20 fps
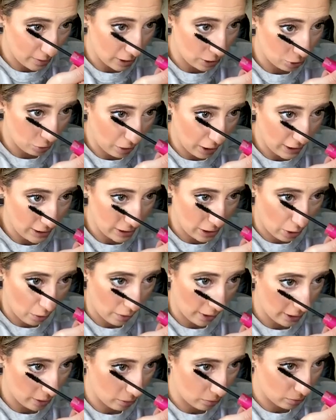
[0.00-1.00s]
And you guys know
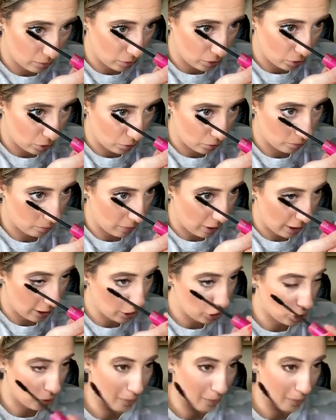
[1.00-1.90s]
I don't do much.